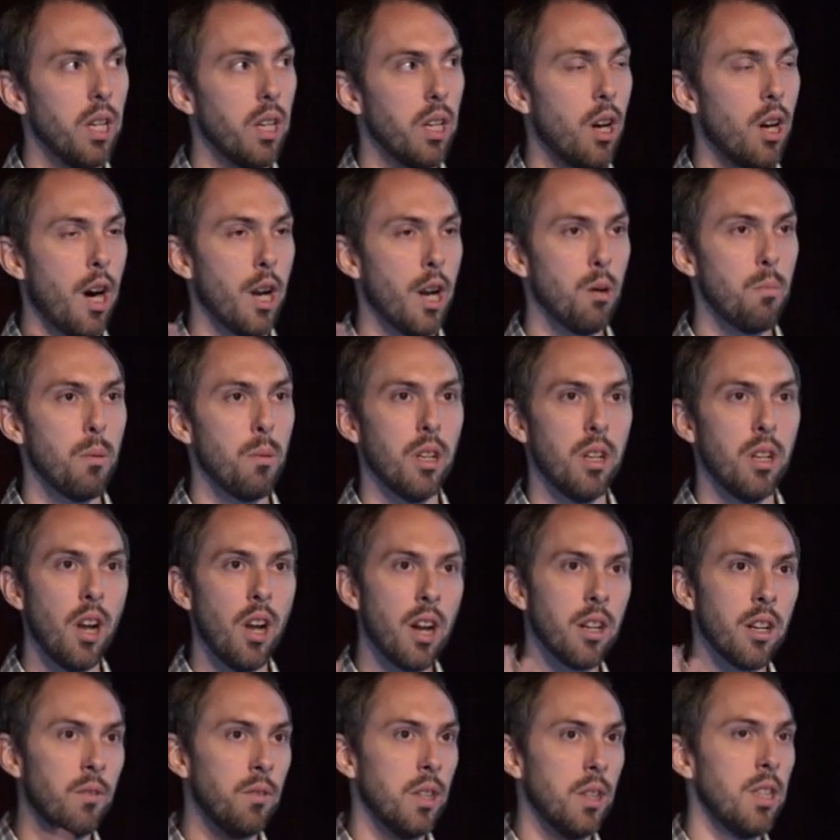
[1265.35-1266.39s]
get caught up in a
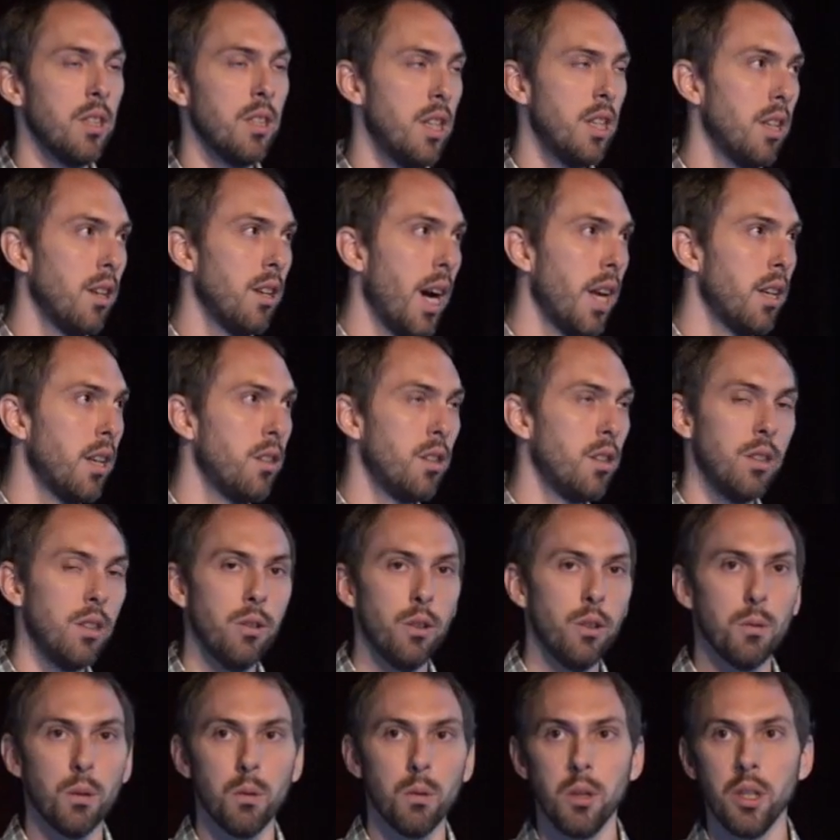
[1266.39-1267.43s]
not invented here
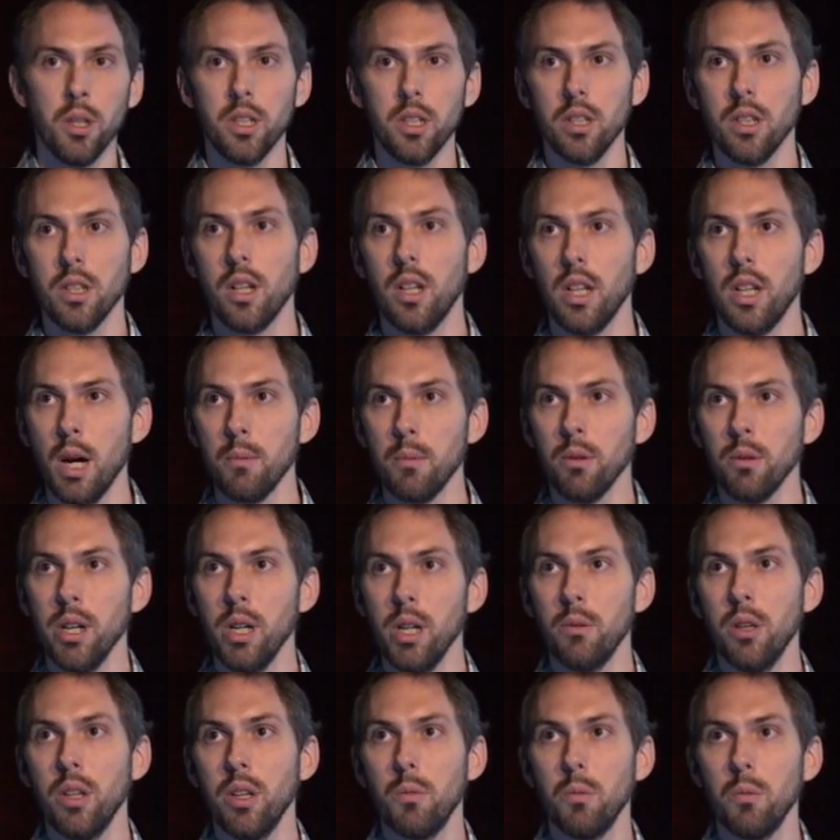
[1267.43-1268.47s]
attitude, that we're willing to
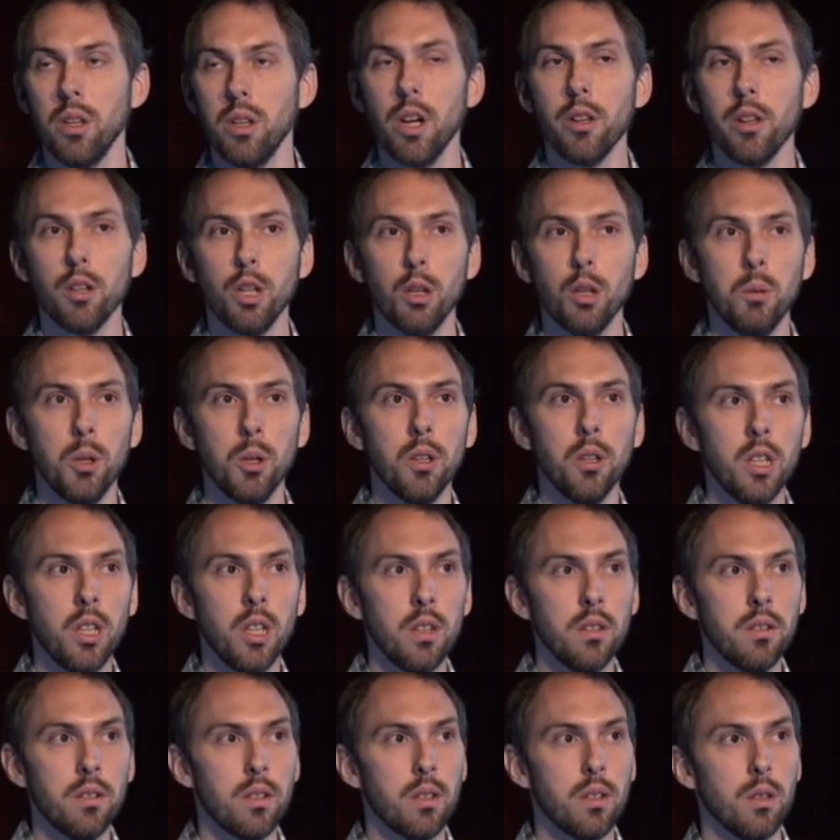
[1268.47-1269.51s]
collaborate with other
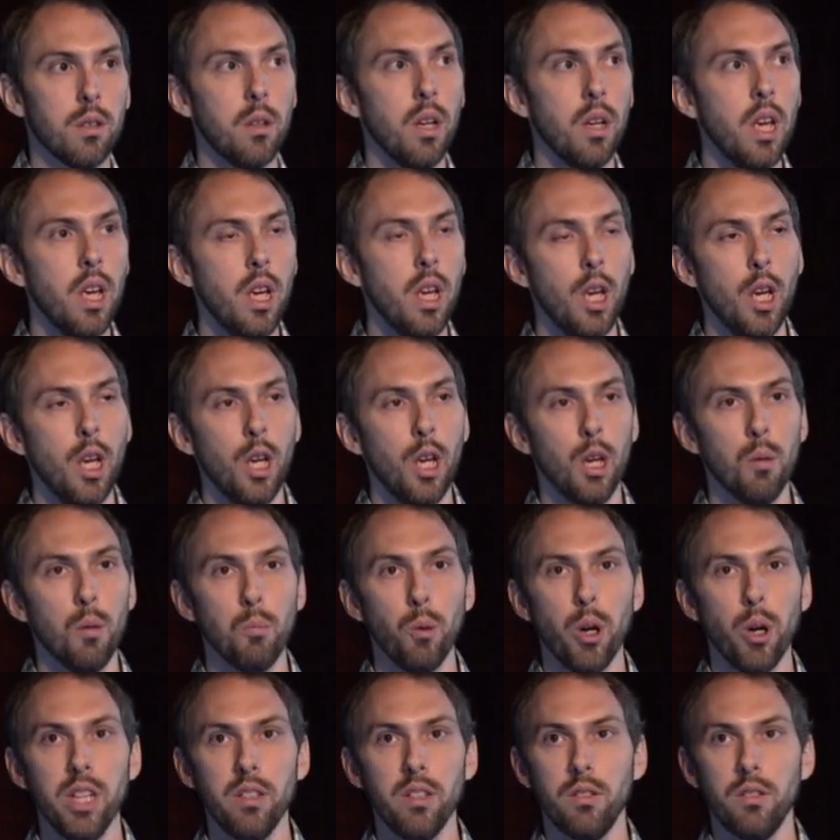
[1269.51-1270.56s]
communities to
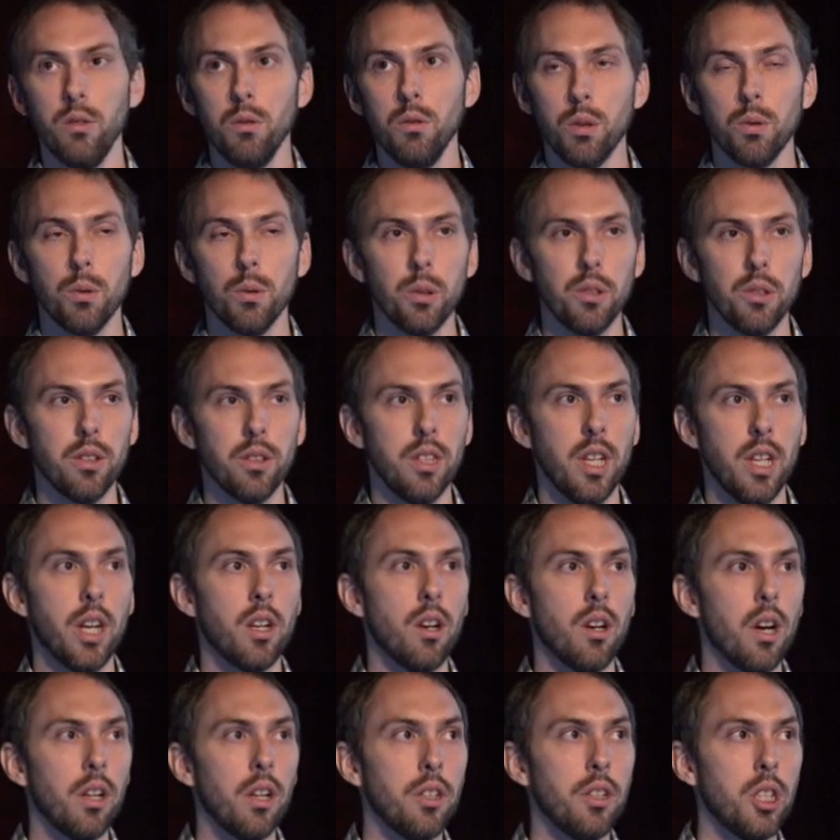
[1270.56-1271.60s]
embrace new tools and
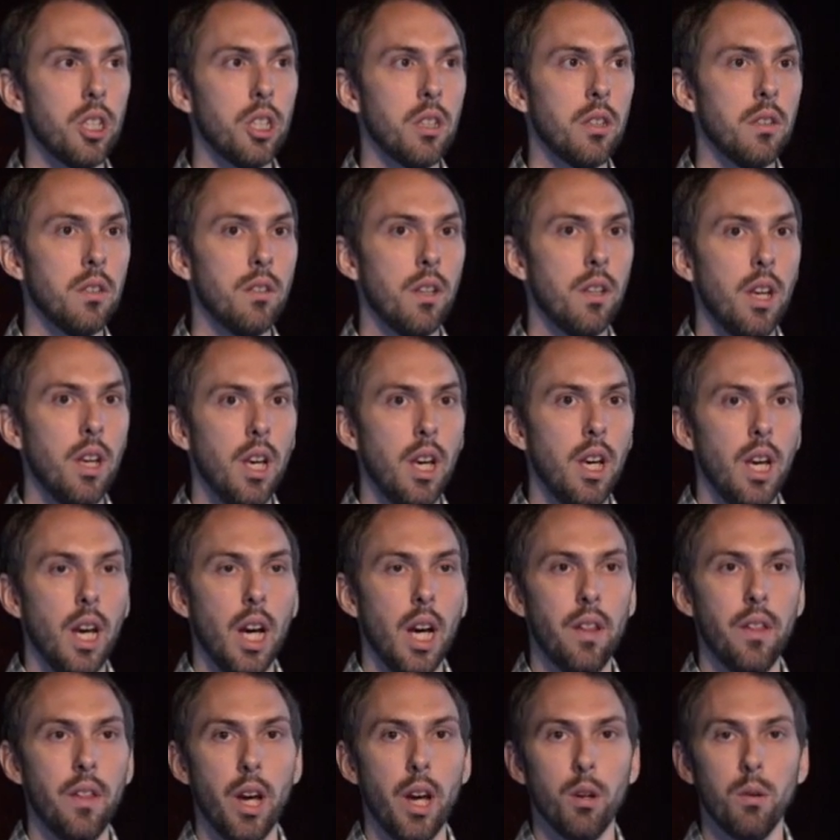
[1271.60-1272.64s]
technologies,
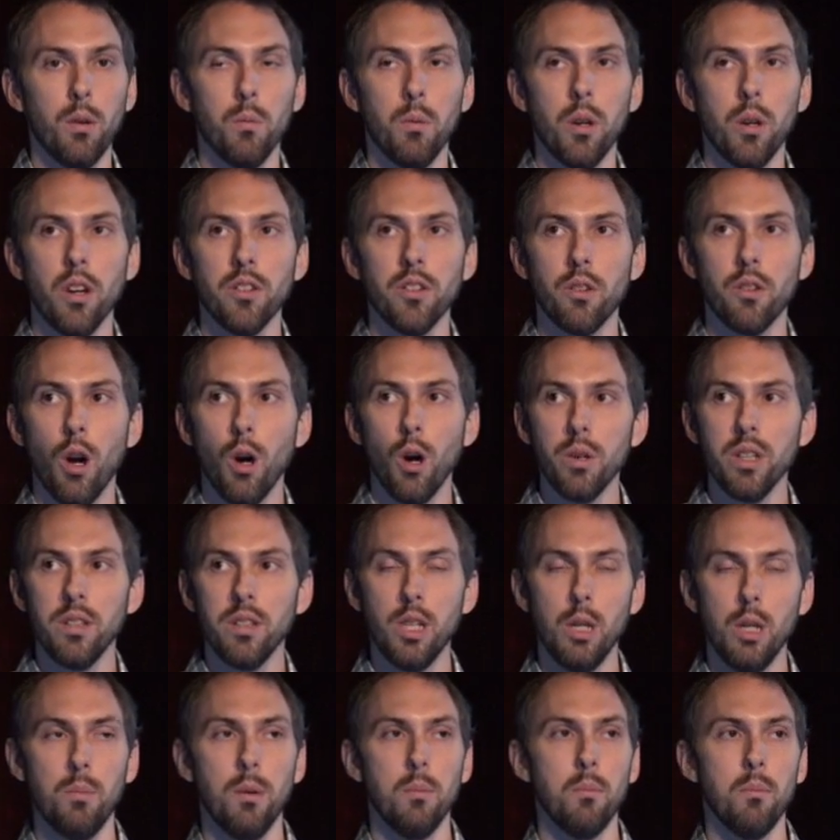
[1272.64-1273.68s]
and that we also always
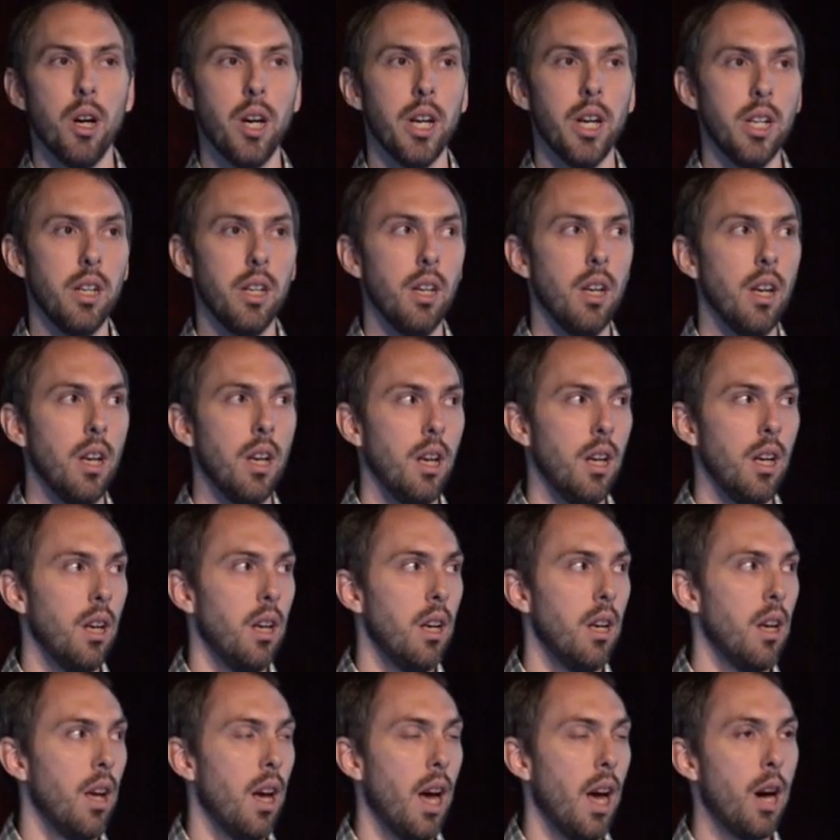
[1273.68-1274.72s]
keep in mind
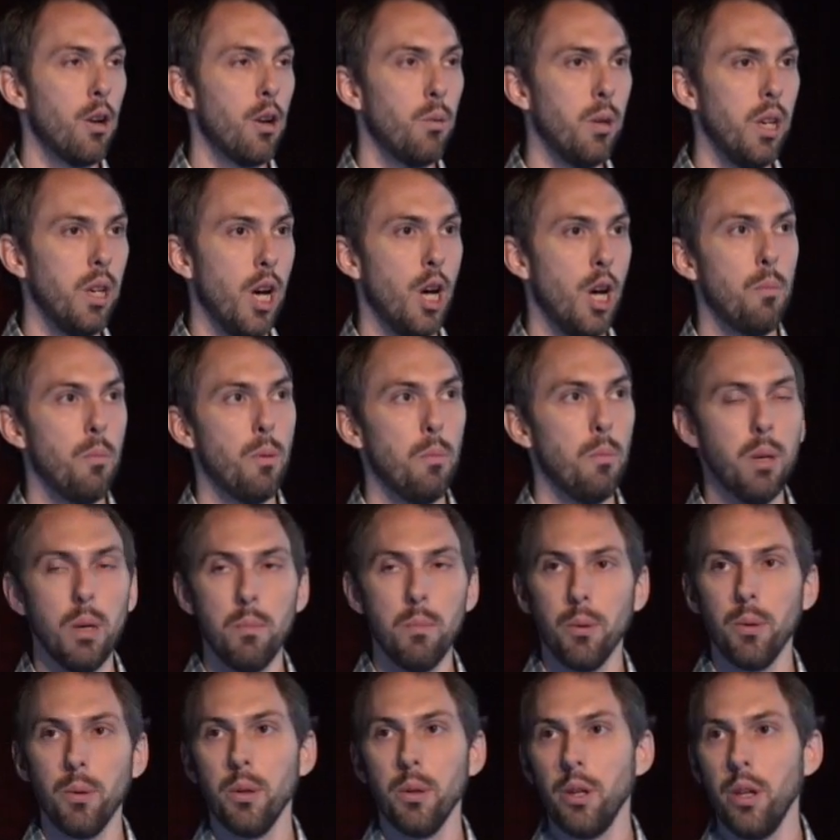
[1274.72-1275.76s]
how do we help the
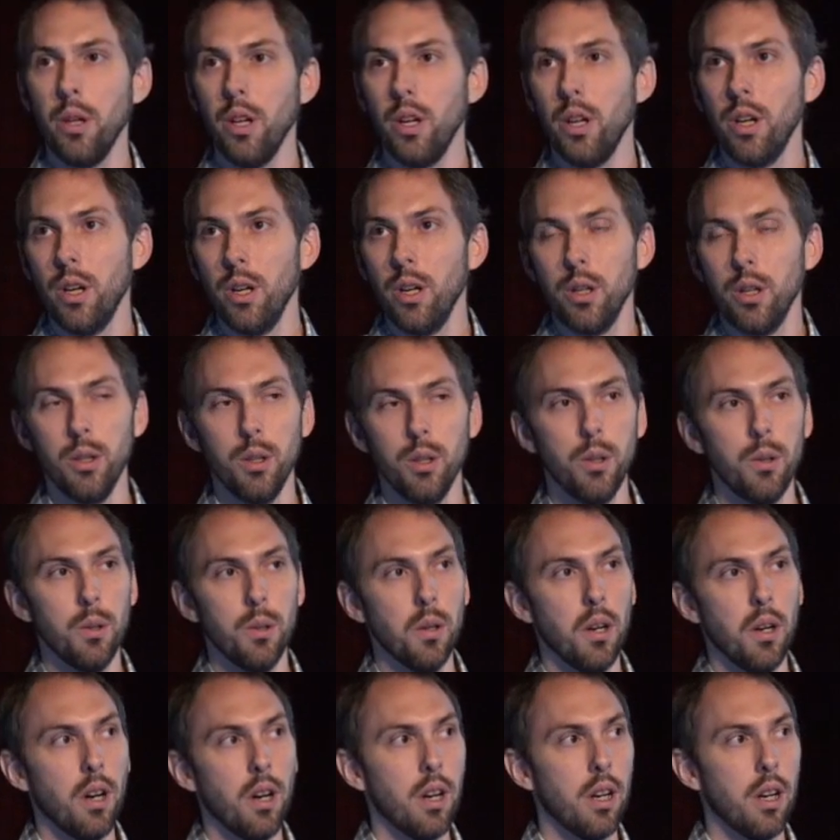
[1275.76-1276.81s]
people who
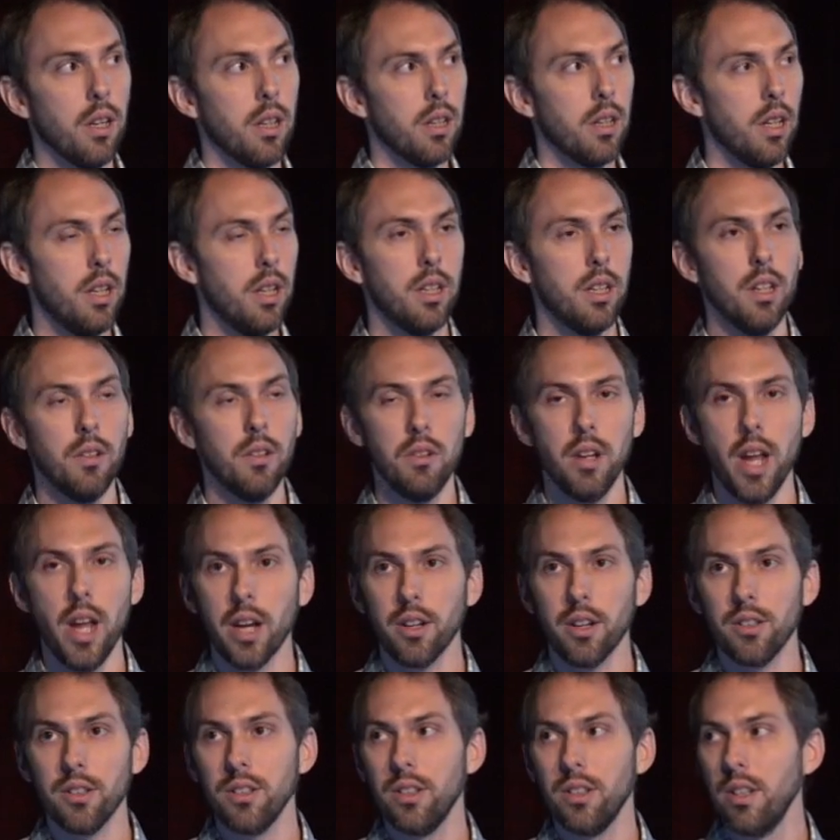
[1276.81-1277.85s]
are
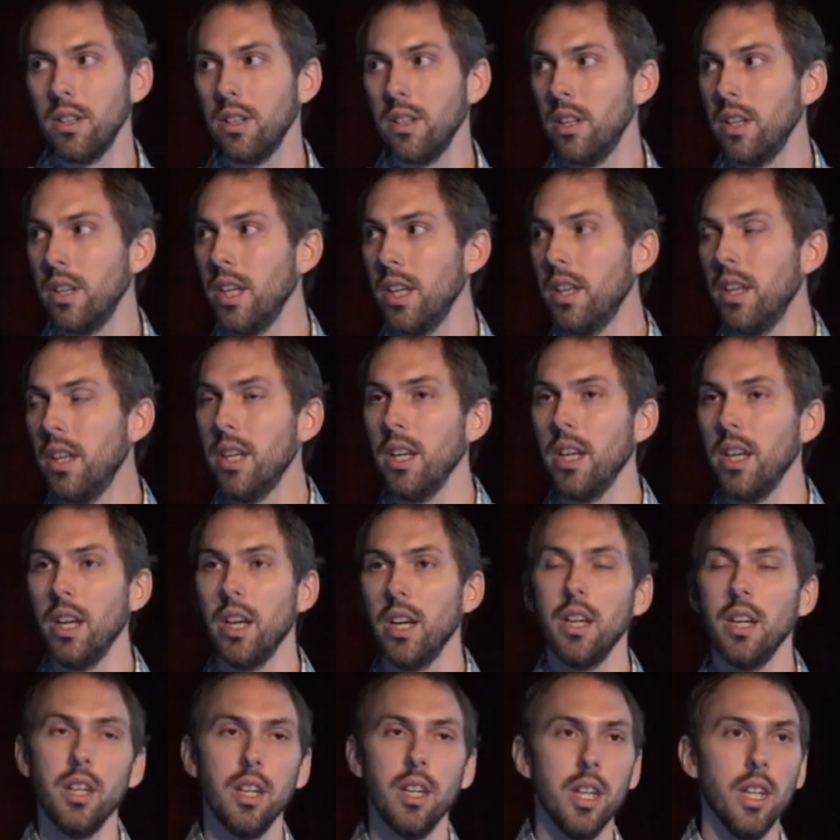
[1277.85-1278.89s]
next
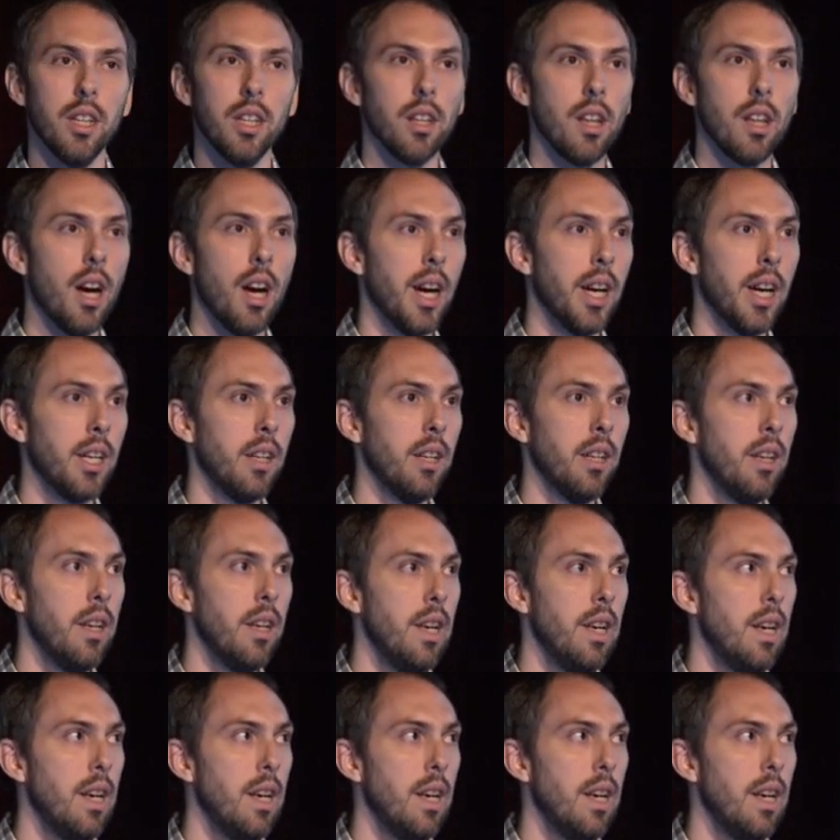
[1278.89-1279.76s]
in line